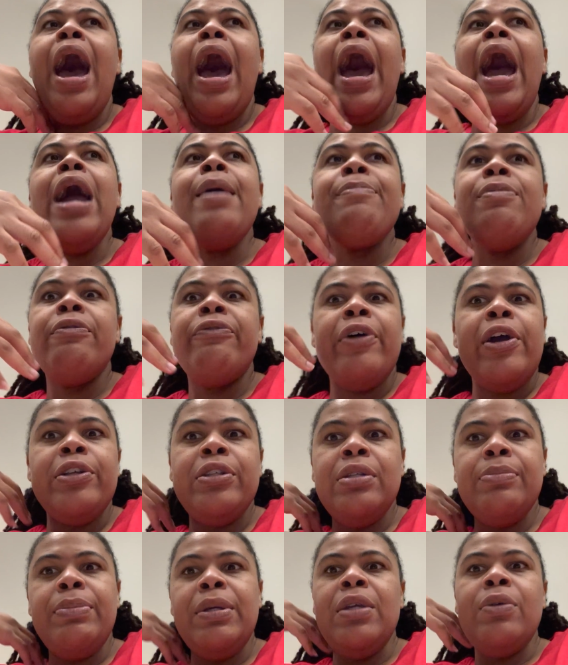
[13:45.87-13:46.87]
I prefer
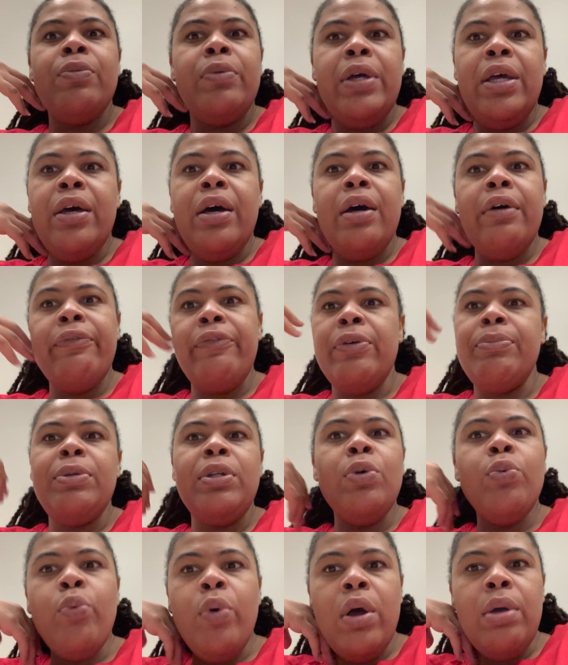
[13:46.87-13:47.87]
to be with a
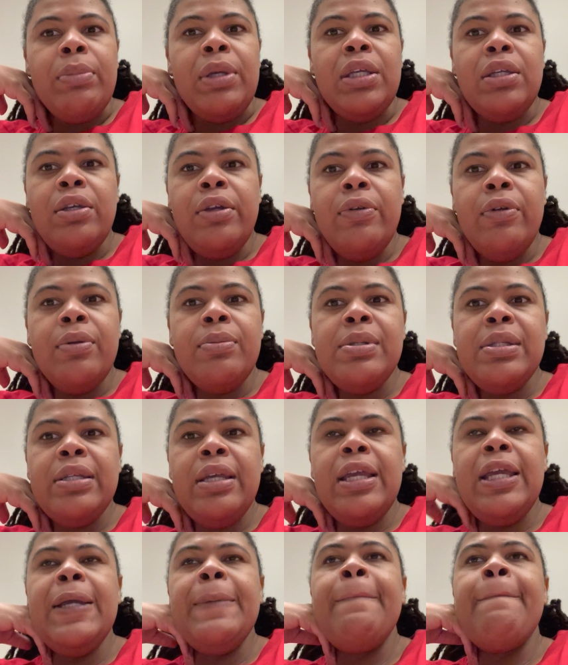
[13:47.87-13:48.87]
feminine woman. You know what I'm
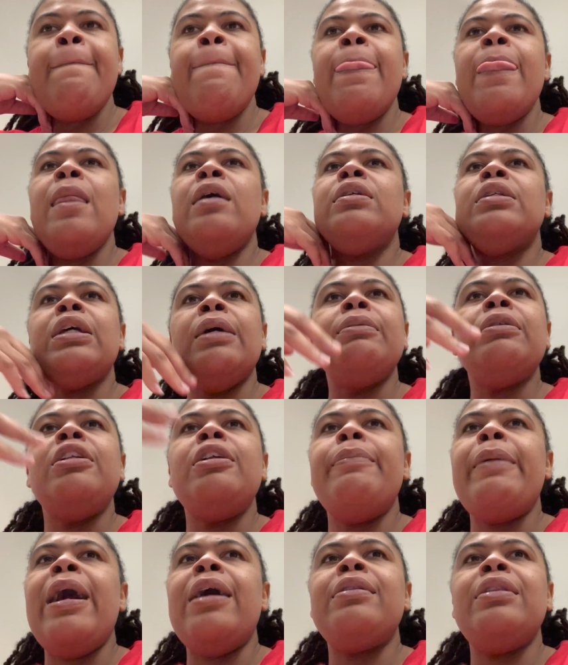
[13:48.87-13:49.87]
saying? Something
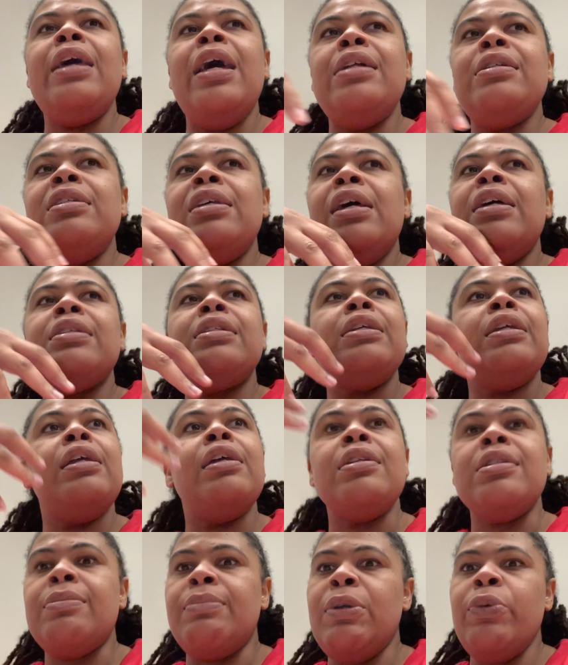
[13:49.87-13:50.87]
about that just
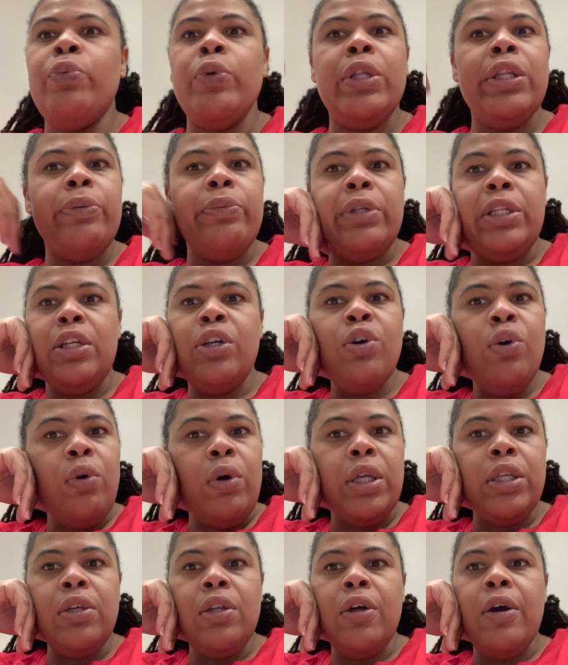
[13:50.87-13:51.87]
gets me really, really
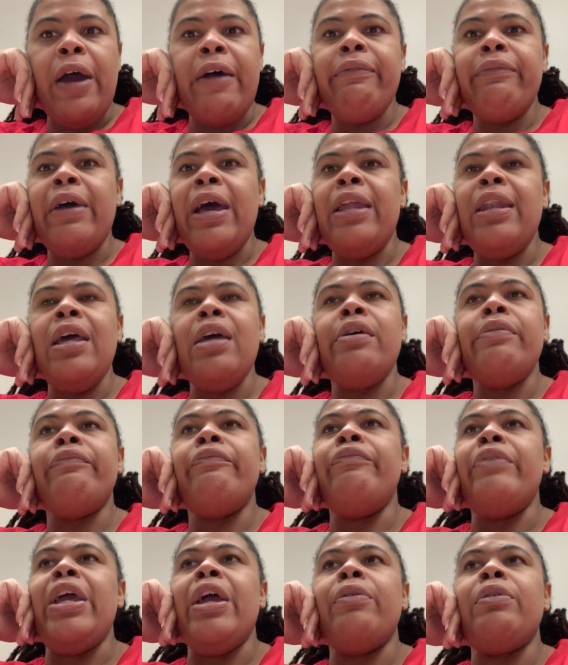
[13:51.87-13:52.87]
going. I find that
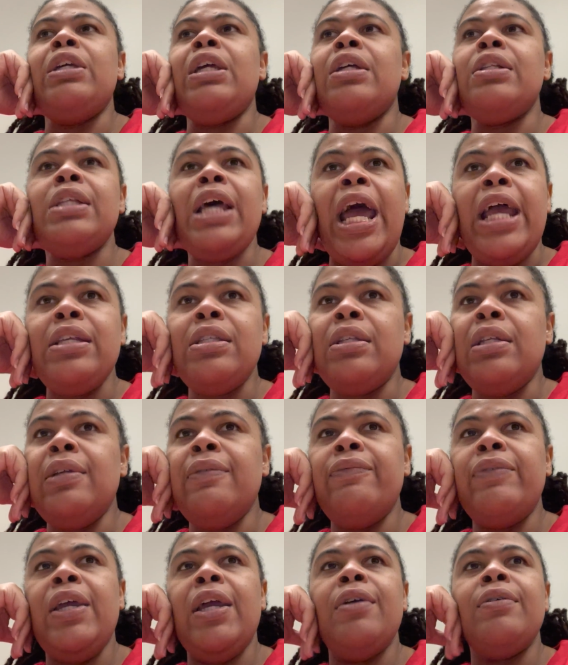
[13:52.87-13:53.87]
very
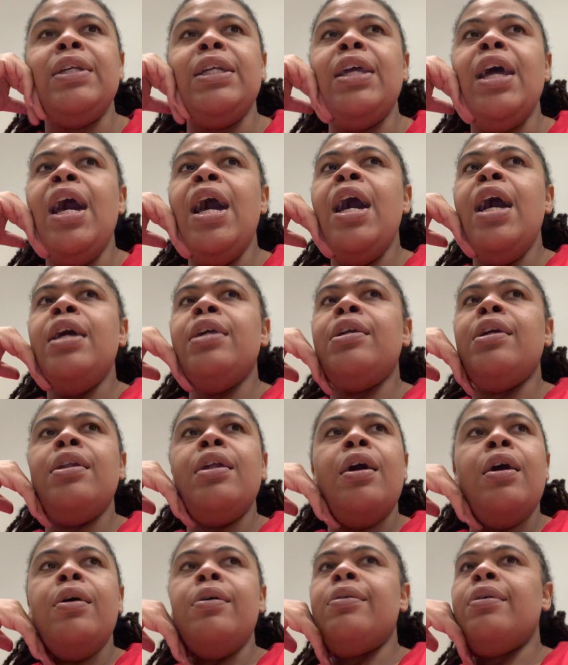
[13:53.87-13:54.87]
enticing, very,
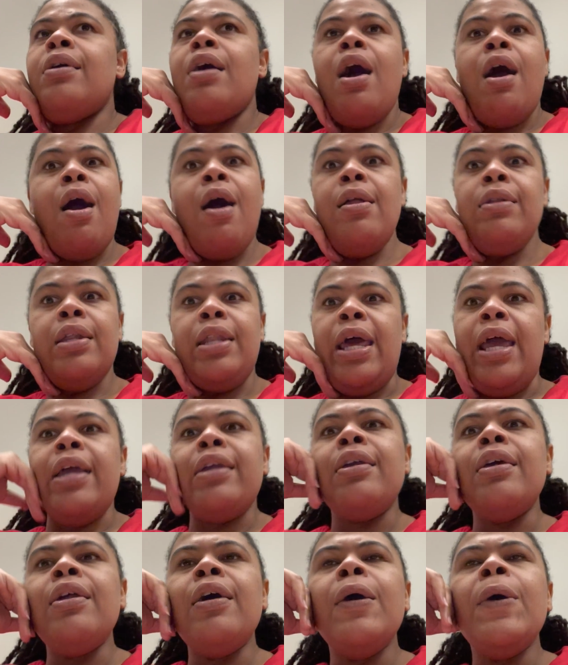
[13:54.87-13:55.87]
all of
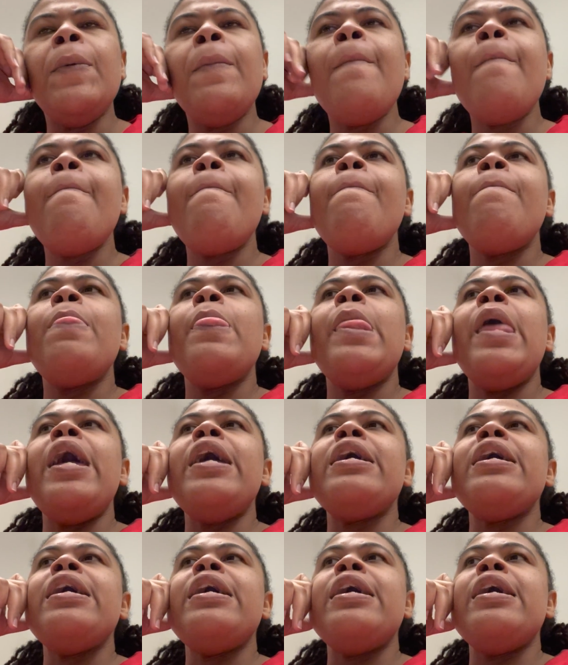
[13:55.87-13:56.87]
that,
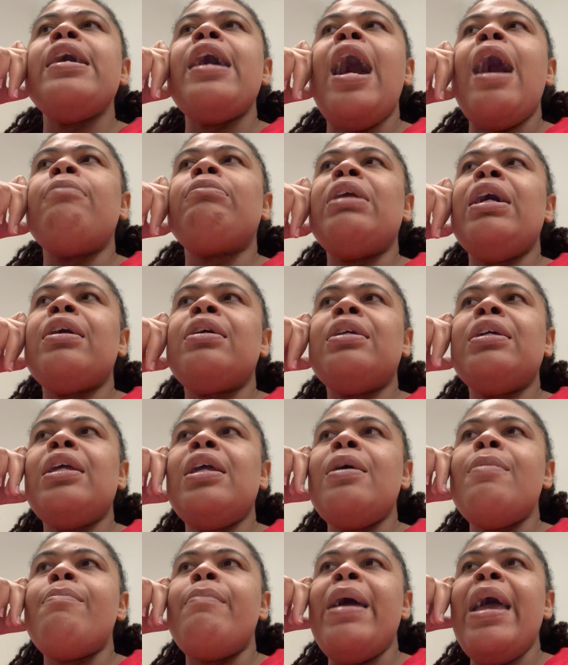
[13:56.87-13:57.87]
And I'm not going to
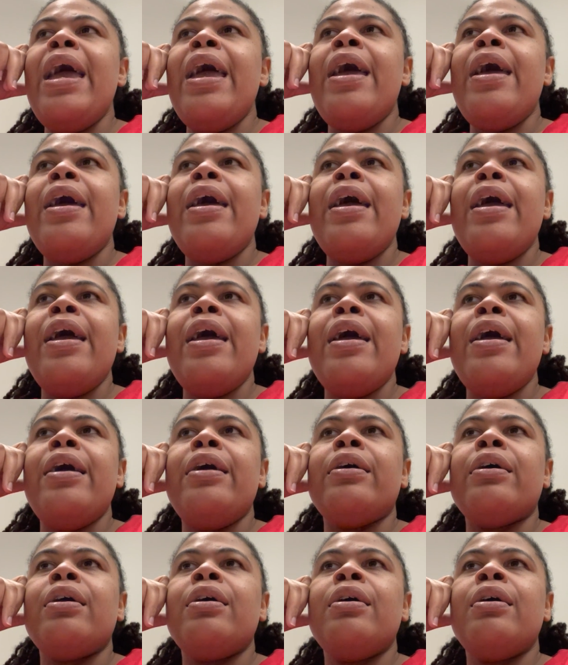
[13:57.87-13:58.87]
get mad
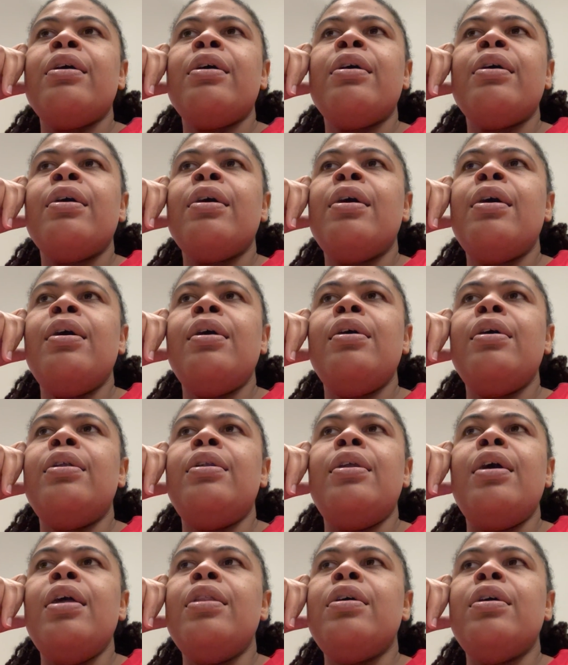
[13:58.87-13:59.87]
at
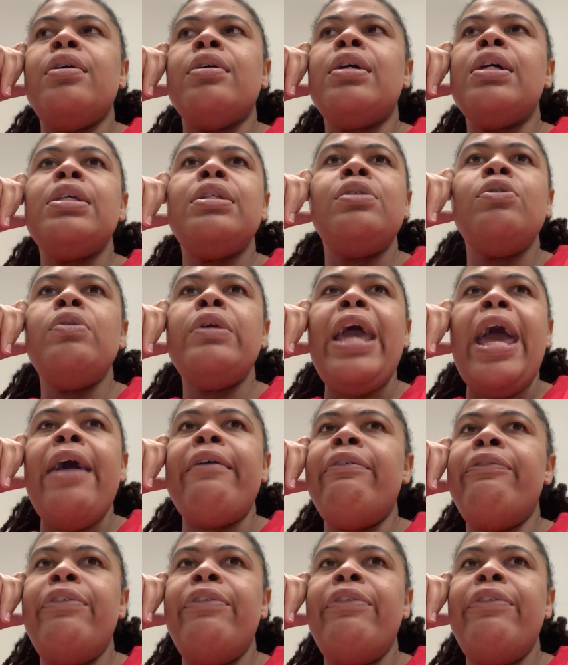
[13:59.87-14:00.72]
another, because you got